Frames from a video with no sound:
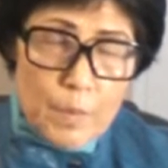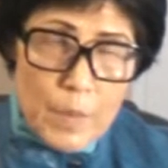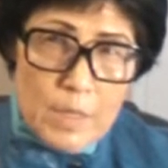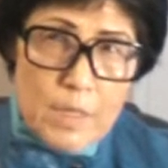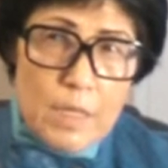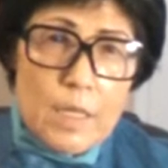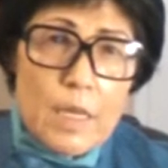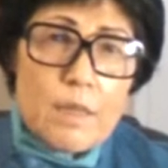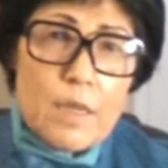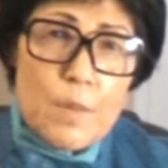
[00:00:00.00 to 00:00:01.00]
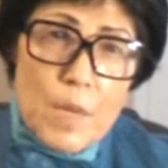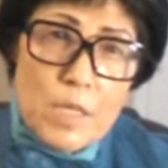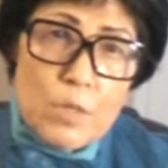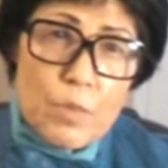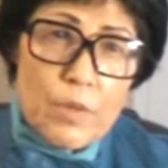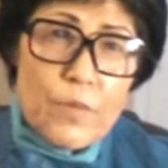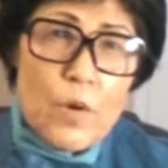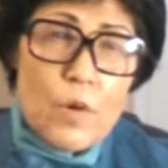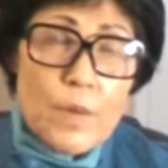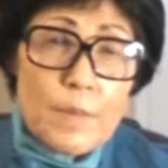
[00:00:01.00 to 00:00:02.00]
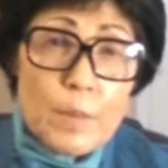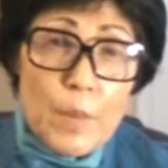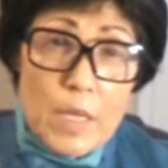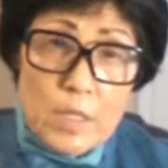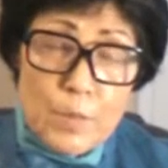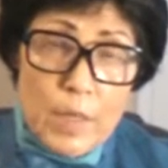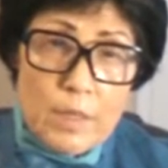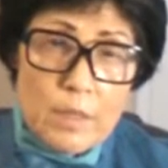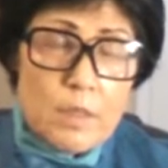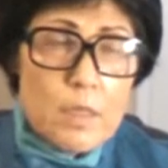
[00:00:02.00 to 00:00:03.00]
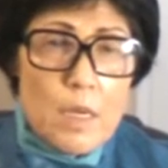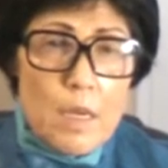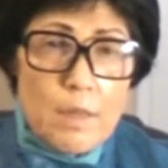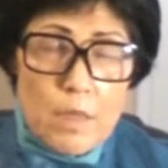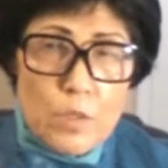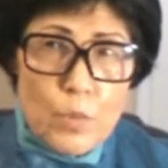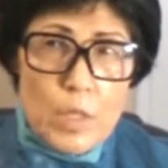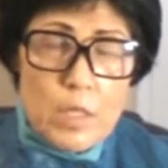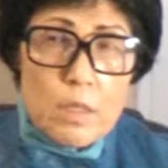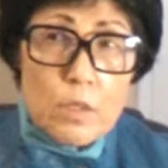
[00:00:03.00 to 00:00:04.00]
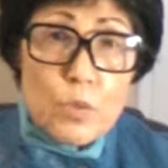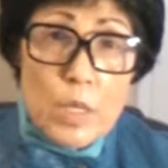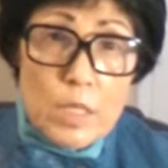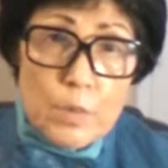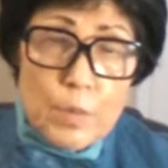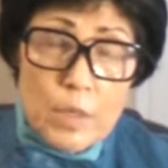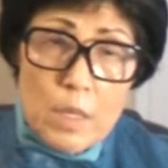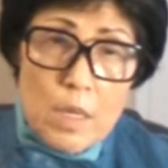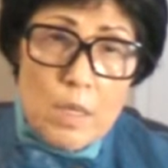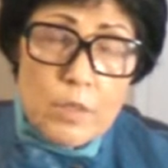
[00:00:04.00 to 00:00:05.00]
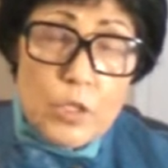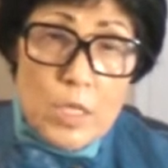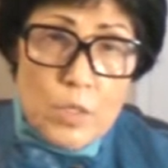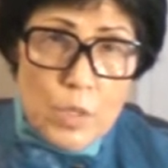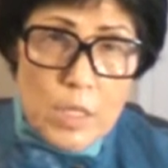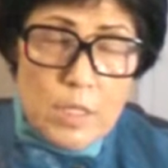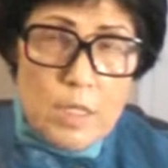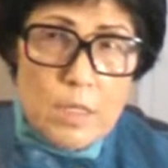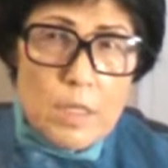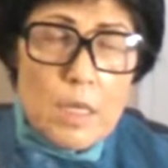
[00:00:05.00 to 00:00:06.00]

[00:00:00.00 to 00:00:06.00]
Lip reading: Basically, I think I mentioned before, from the pacemaker, that's where the rhythm generated.